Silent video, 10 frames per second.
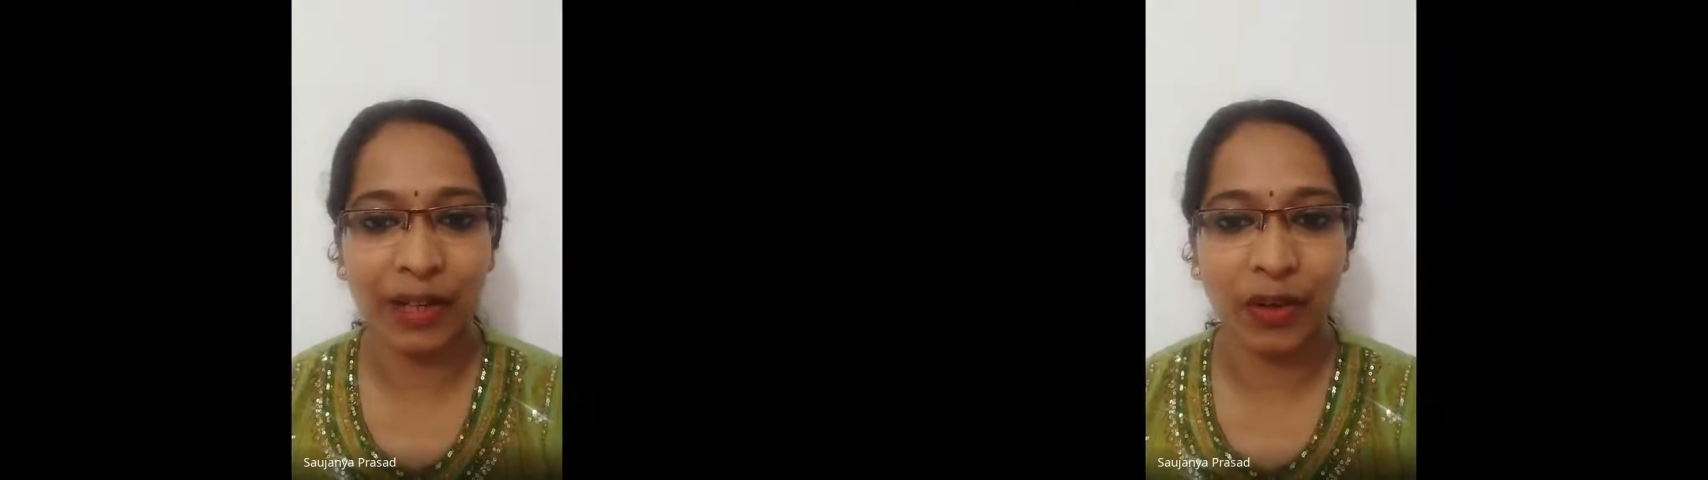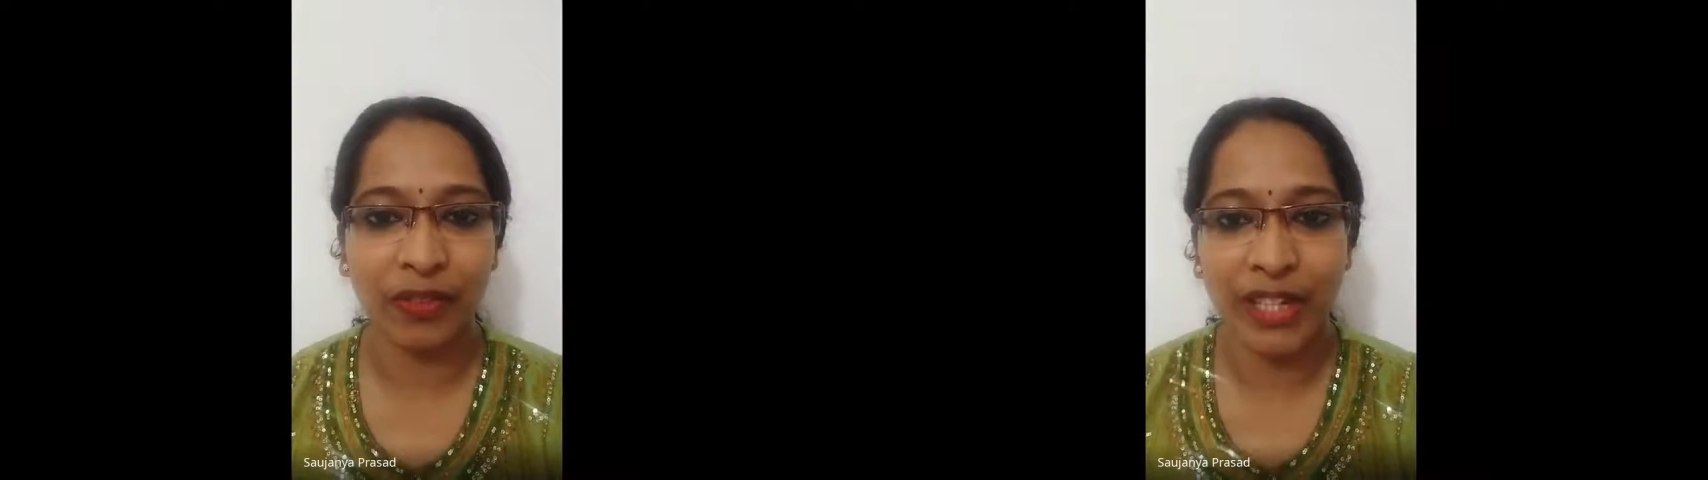
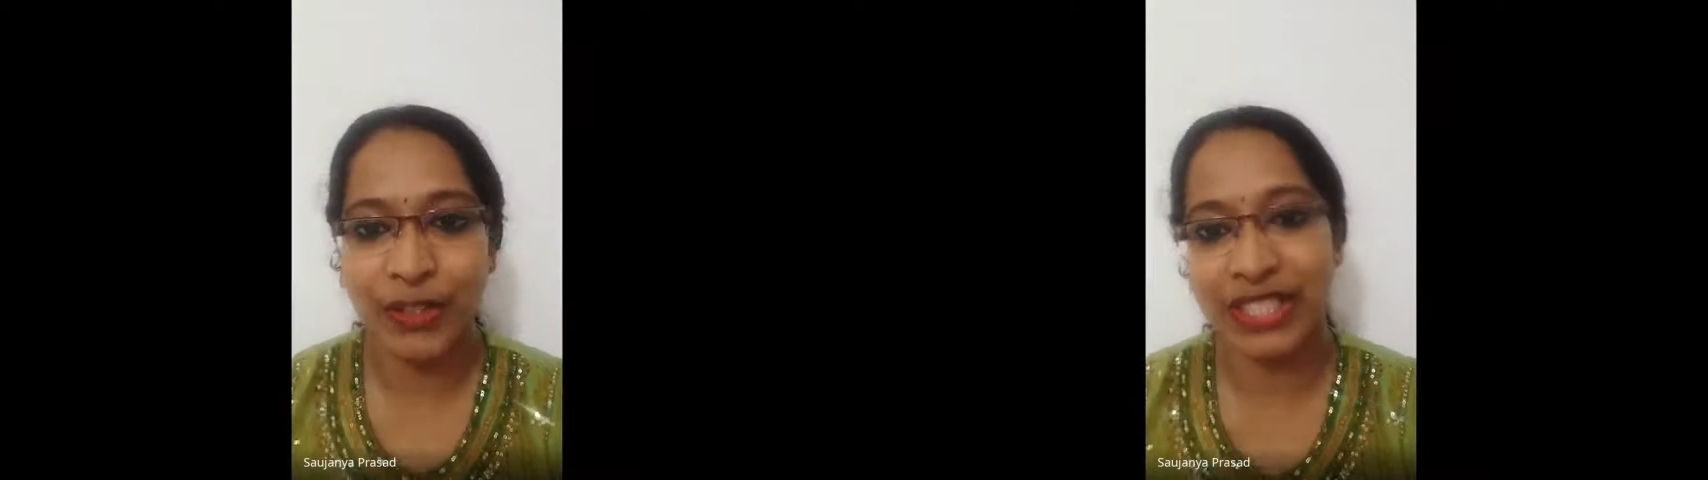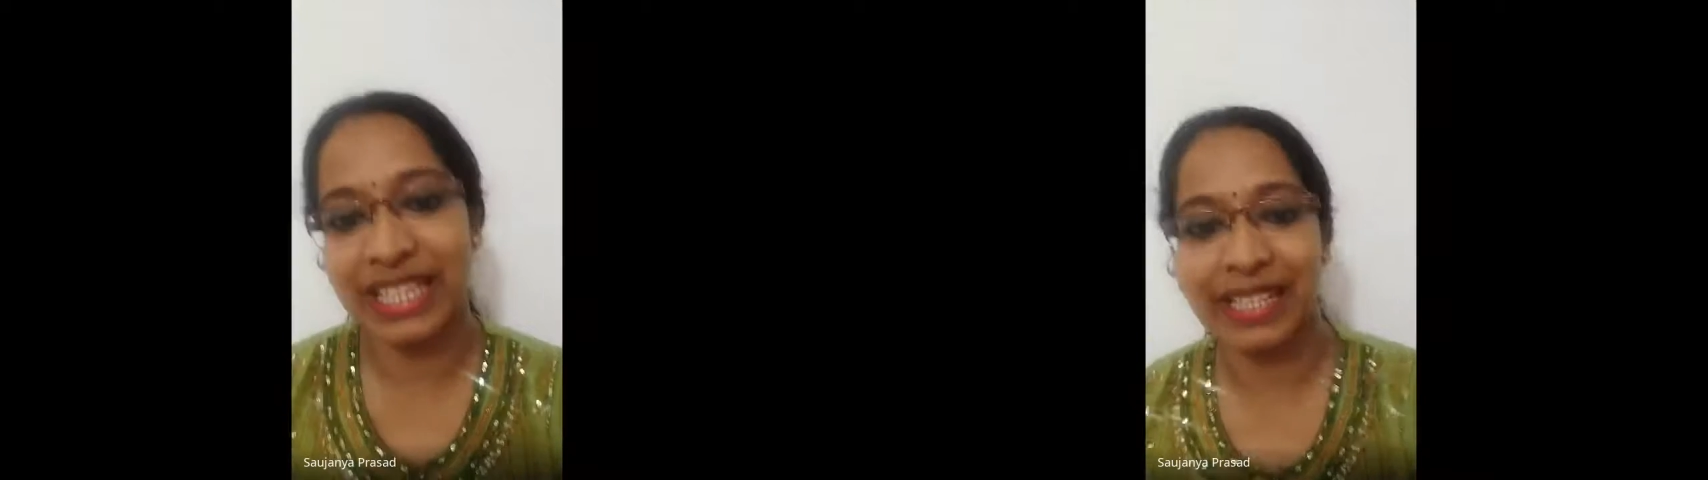or when
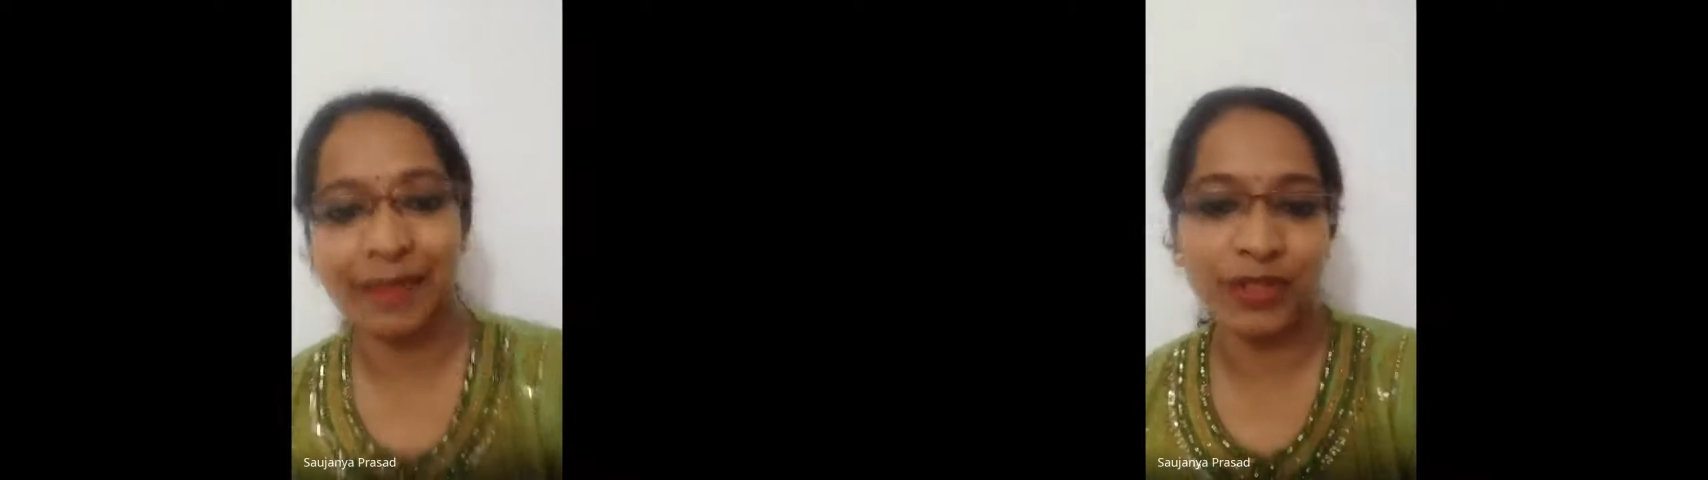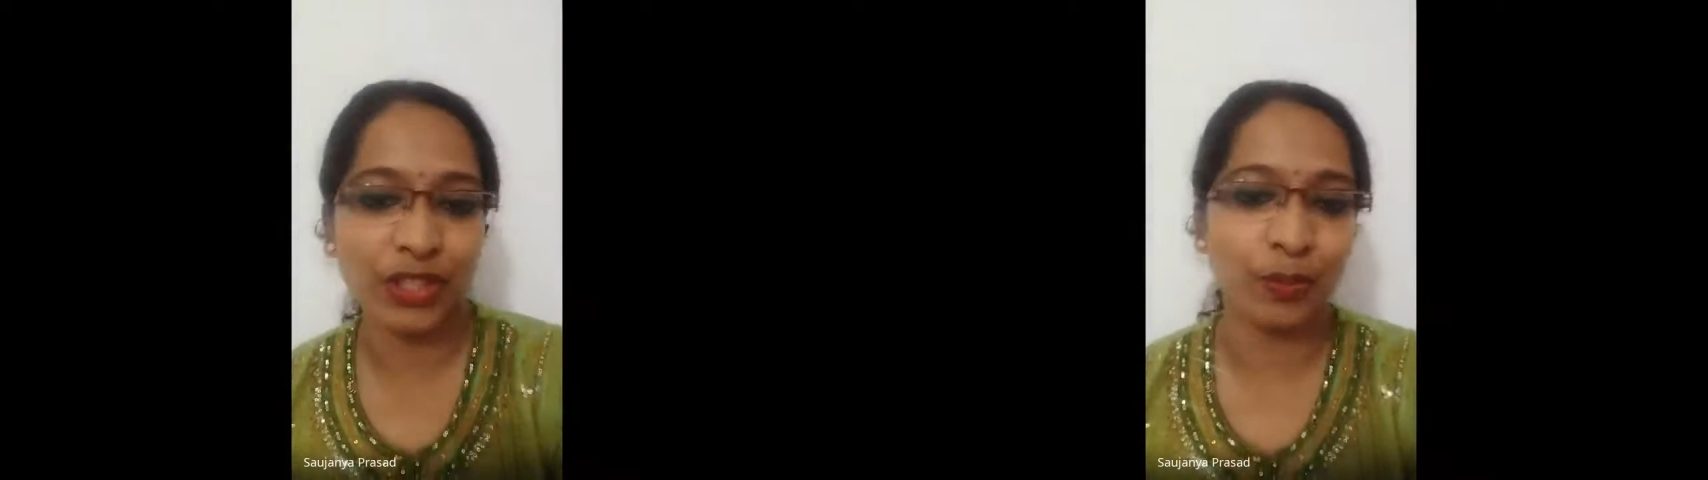you see
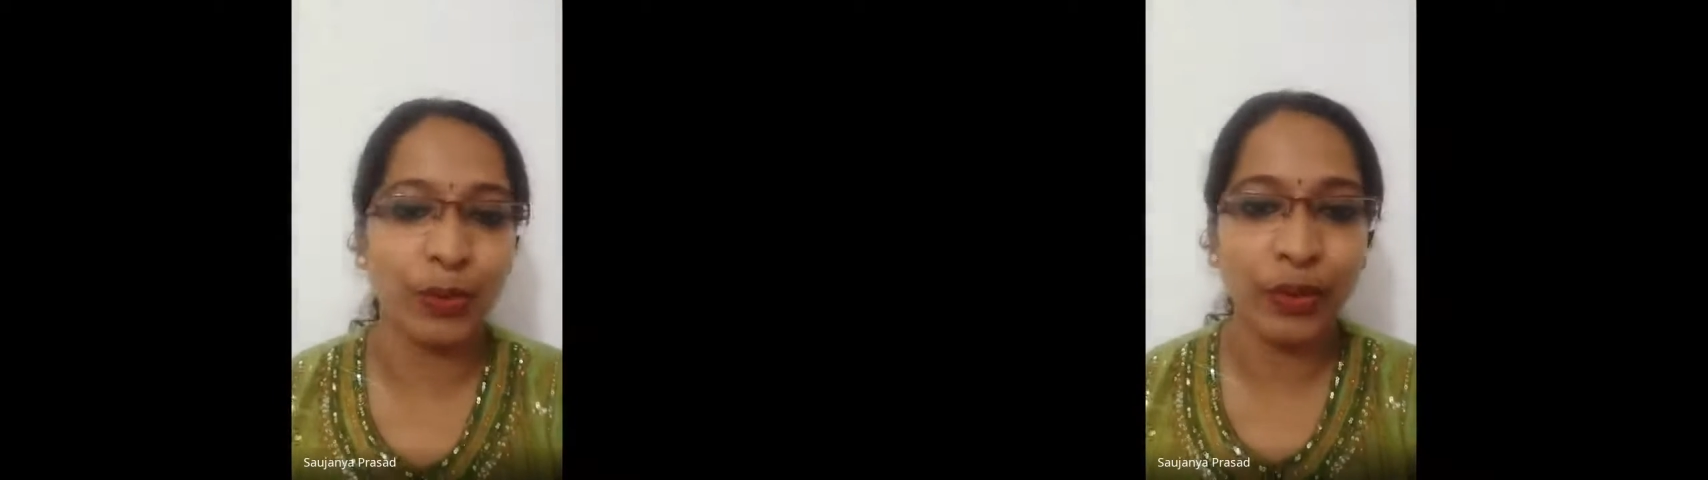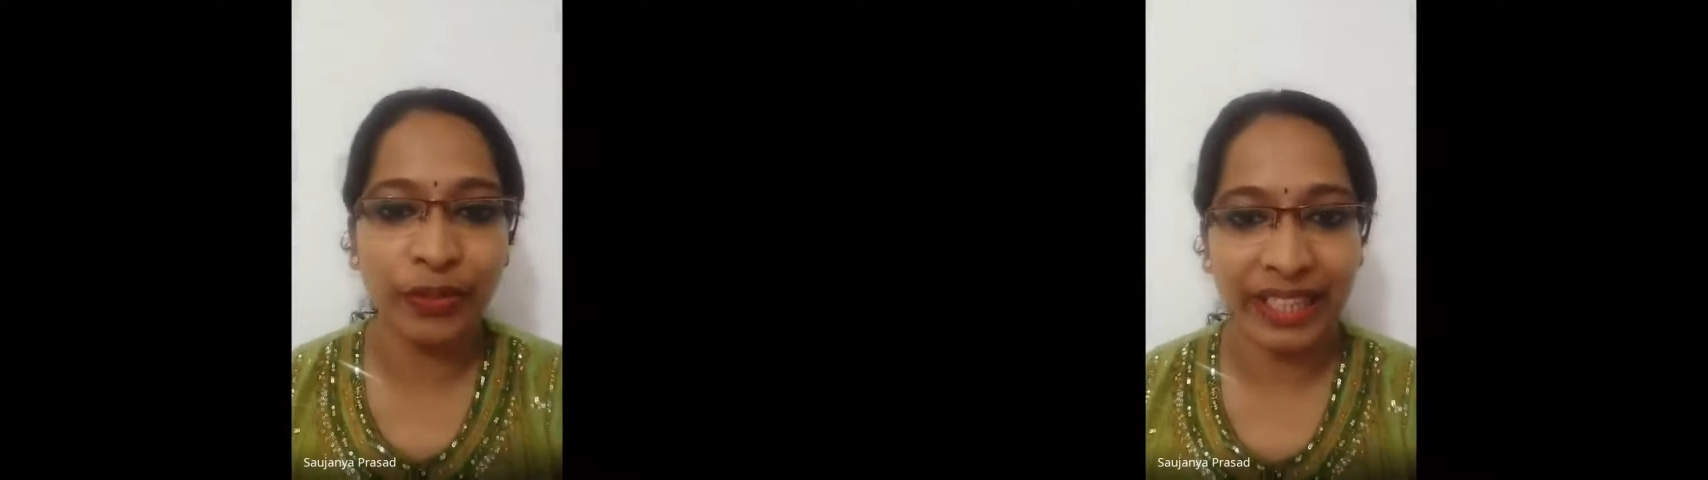them just
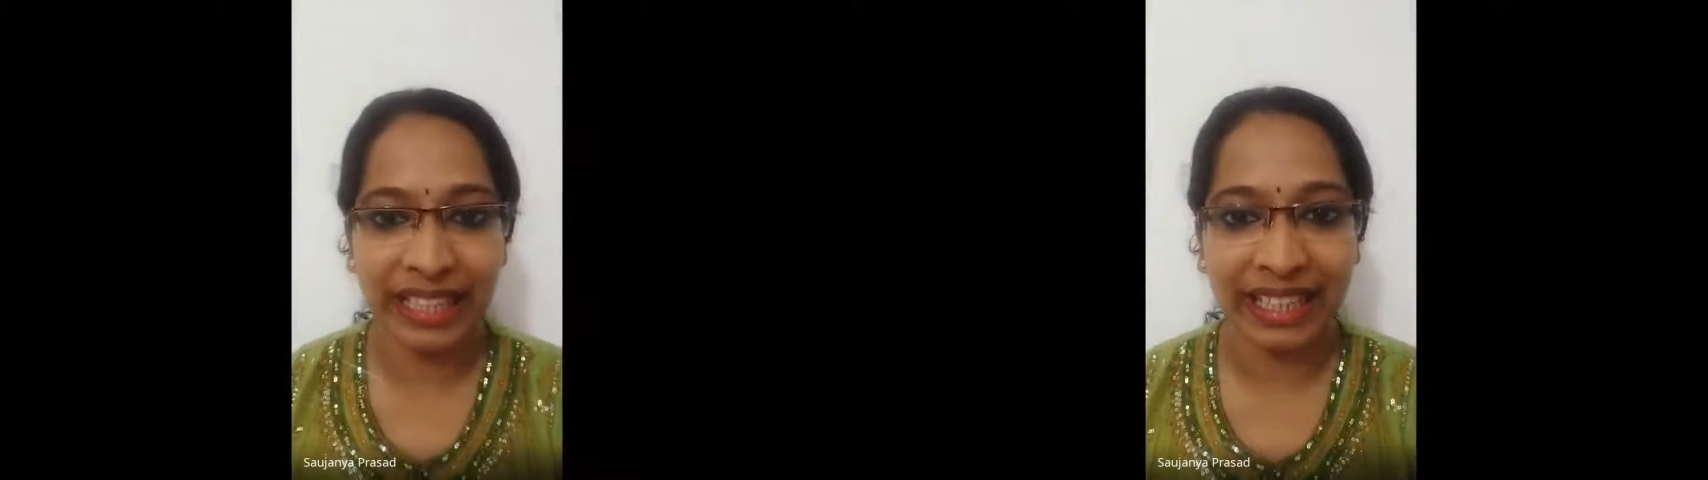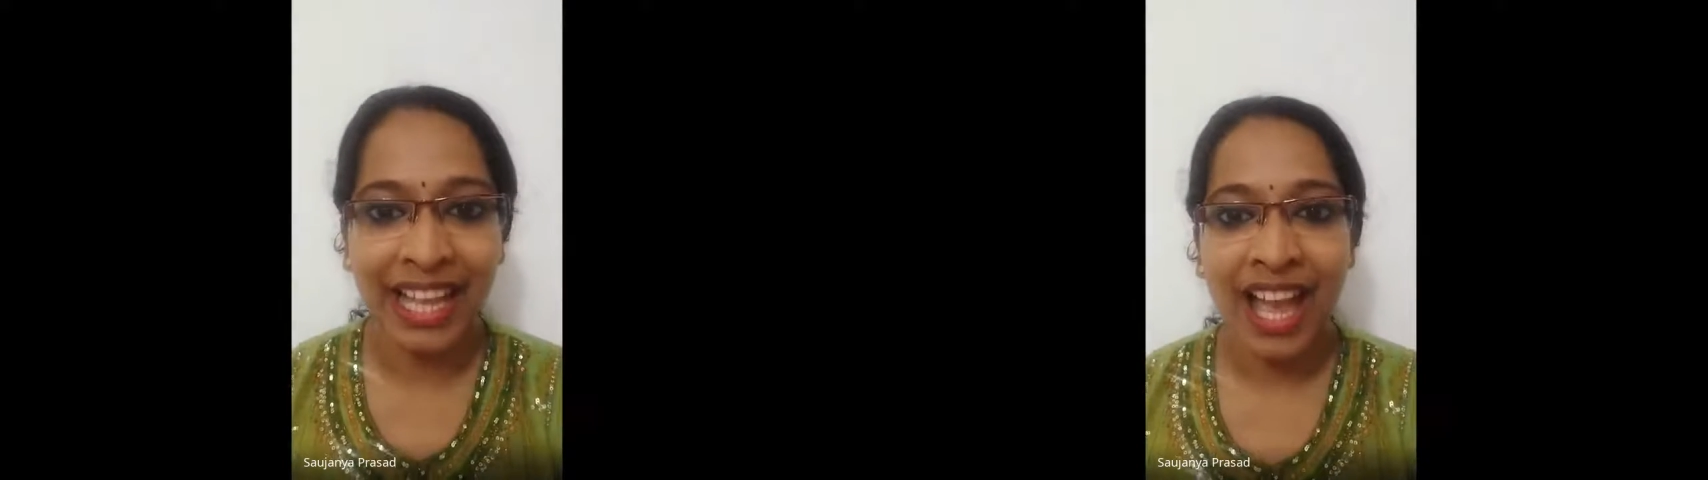moving,